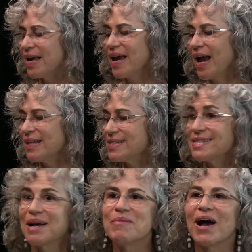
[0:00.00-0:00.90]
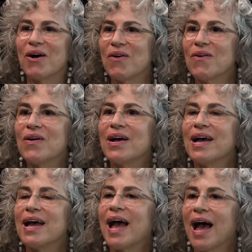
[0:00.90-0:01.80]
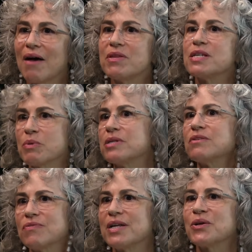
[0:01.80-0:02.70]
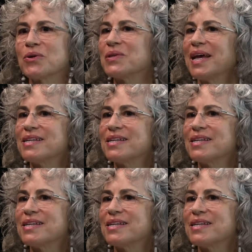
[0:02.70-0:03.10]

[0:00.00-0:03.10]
and somehow have the experience of finding your own light.